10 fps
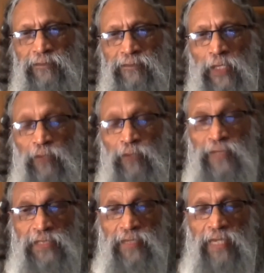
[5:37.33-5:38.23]
of
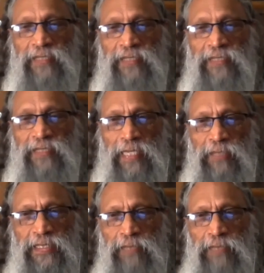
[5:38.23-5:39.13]
which we have
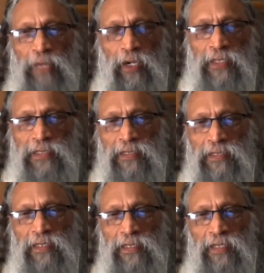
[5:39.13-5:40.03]
established a bond,
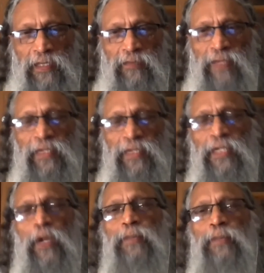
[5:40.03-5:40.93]
we will
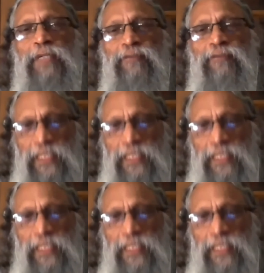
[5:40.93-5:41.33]
not be freed.